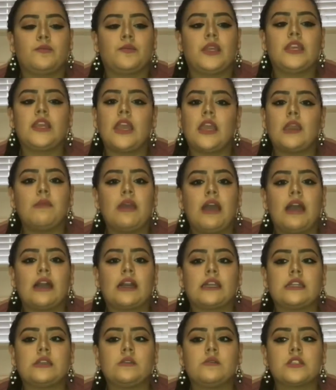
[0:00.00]
he came
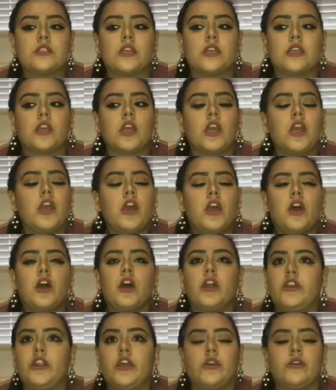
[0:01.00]
back, and he was like,
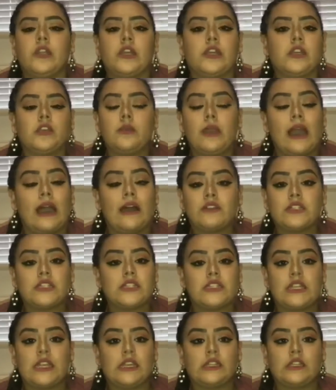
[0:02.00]
no, like you have to
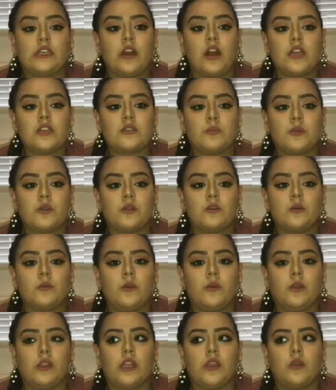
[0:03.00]
stay at the hospital.
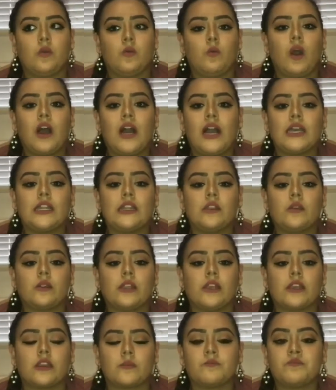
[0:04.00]
And we were like, why? And they were
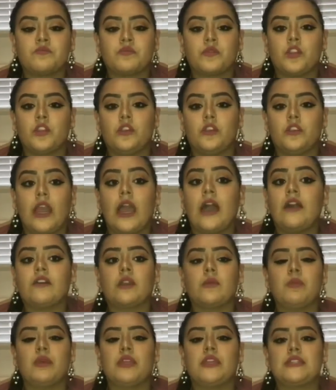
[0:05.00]
like, you're
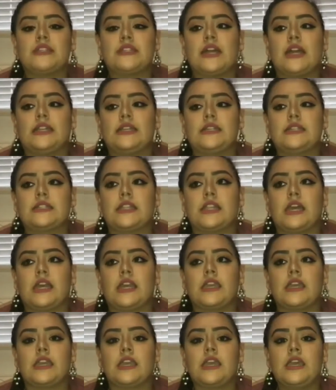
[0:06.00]
having appendicitis,
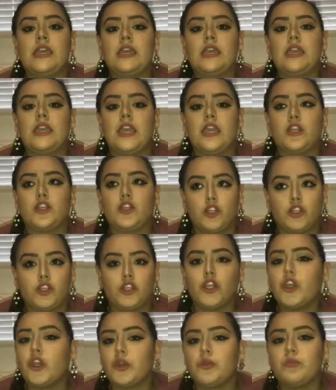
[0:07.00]
like it
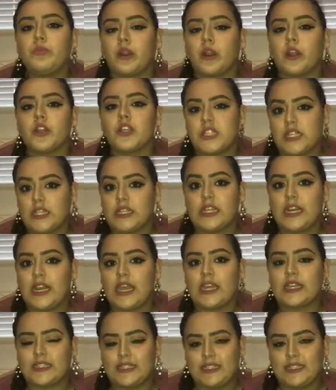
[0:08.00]
could burst in the
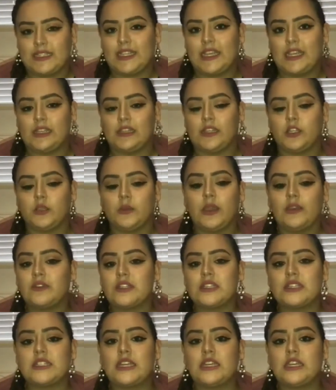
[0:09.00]
next day, like you have
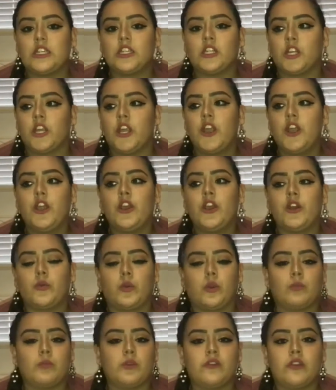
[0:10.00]
to stay here,
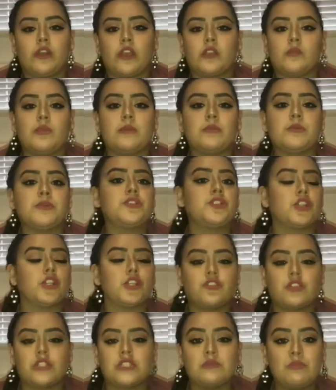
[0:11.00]
we're moving other people's
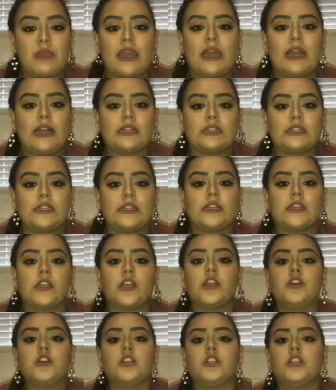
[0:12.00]
surgeries back, like
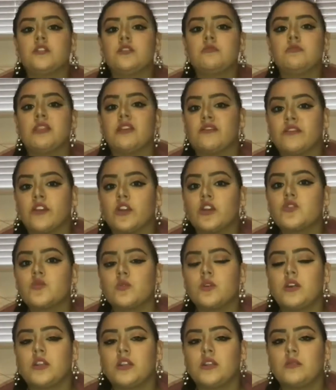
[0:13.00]
you have to be the first
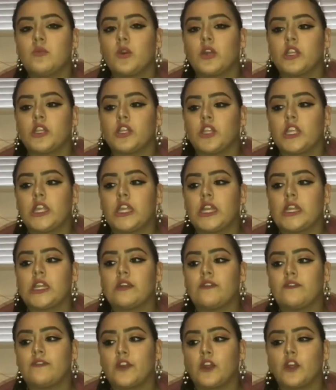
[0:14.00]
one in the morning, you're getting the
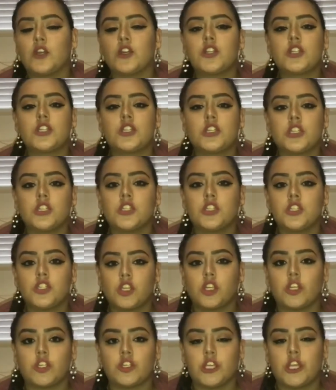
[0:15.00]
first
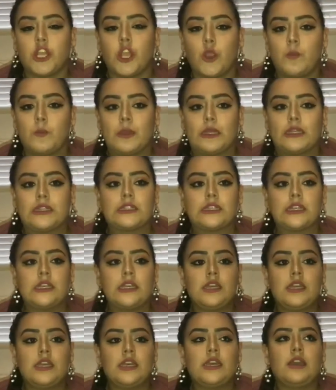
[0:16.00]
surgery opened.
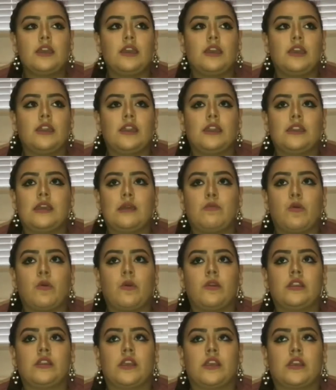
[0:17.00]
And at that
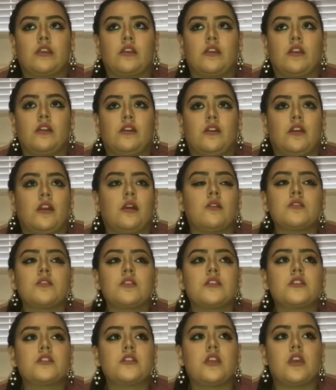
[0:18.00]
point, like I was
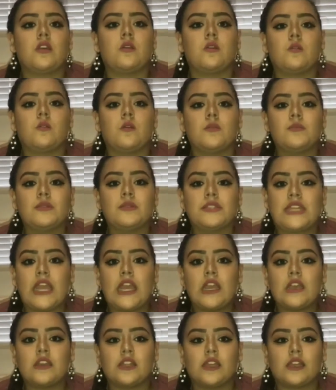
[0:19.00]
just so
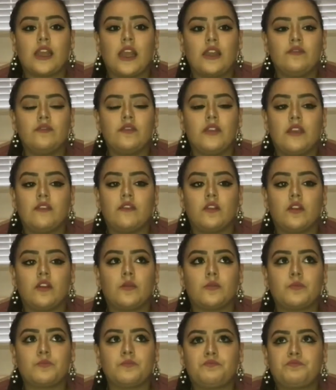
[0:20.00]
upset, like I've
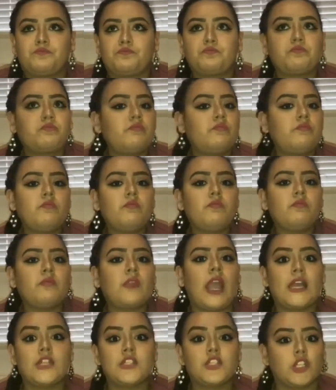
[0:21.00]
never
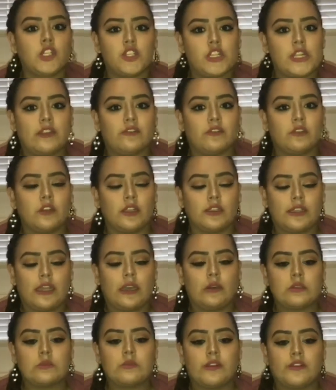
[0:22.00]
had surgery ever, like that was